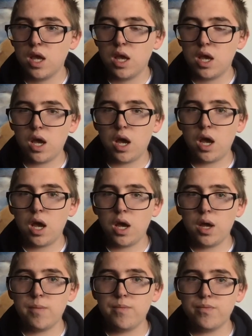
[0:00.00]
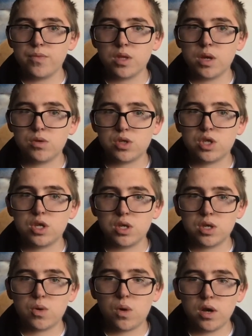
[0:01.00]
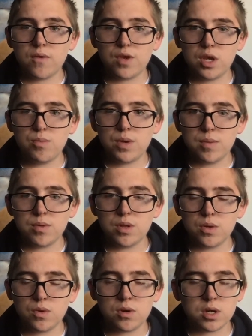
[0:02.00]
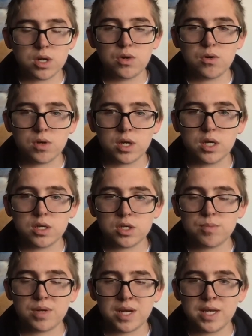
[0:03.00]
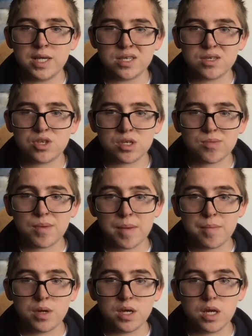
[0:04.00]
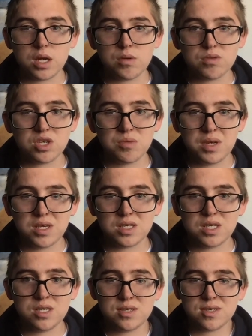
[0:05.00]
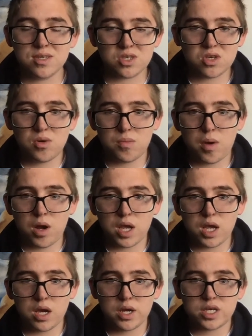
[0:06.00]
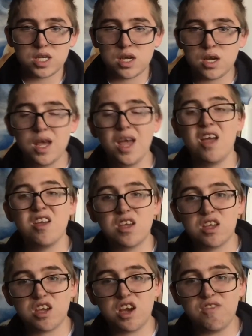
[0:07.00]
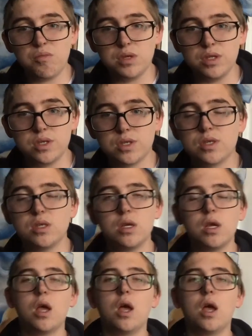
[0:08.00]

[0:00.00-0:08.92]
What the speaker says: There was quite a few people that were ignoring it. So please, just remember, you know, 2 meters distance. Not my idea, government's.